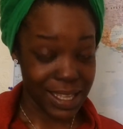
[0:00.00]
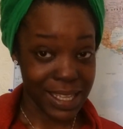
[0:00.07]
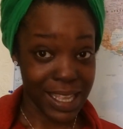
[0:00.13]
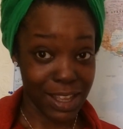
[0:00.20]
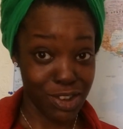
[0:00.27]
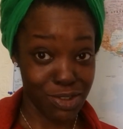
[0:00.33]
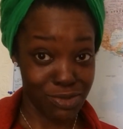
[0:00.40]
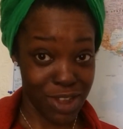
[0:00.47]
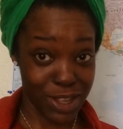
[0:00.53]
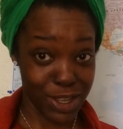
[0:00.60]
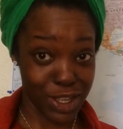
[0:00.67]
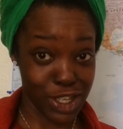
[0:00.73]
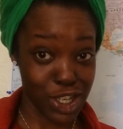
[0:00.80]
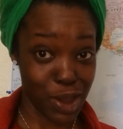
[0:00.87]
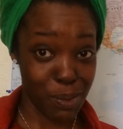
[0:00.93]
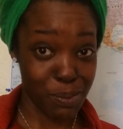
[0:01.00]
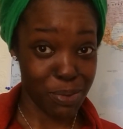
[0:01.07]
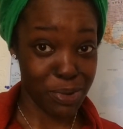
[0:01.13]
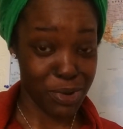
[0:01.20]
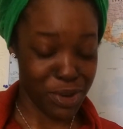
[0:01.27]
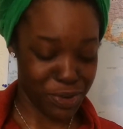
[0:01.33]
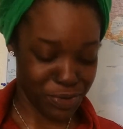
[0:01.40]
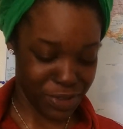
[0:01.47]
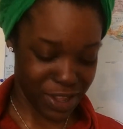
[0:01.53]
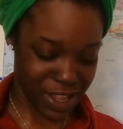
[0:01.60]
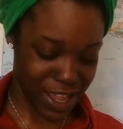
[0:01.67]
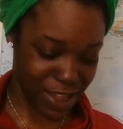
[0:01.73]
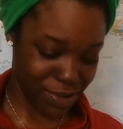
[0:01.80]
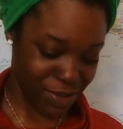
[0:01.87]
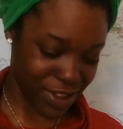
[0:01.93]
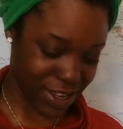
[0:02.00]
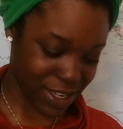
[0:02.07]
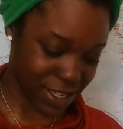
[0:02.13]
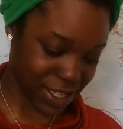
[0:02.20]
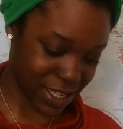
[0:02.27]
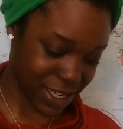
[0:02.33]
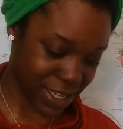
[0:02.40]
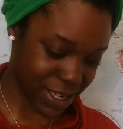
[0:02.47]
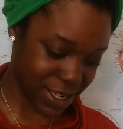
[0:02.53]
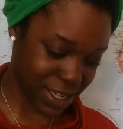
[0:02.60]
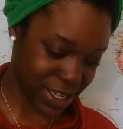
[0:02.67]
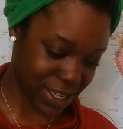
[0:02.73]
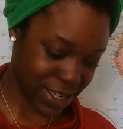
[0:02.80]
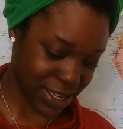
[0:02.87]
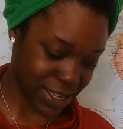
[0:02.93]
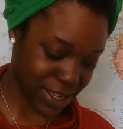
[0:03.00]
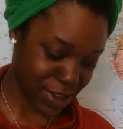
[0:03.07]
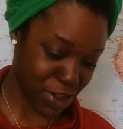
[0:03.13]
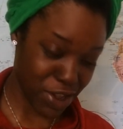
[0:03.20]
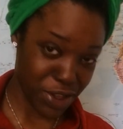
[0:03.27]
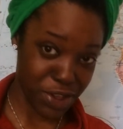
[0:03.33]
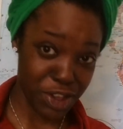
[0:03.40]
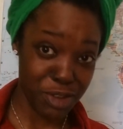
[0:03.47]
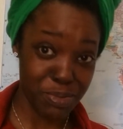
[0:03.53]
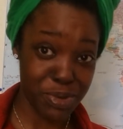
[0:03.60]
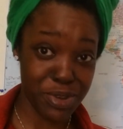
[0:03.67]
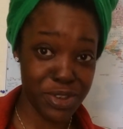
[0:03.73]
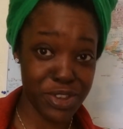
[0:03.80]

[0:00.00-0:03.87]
they can run and jump off the nearest curb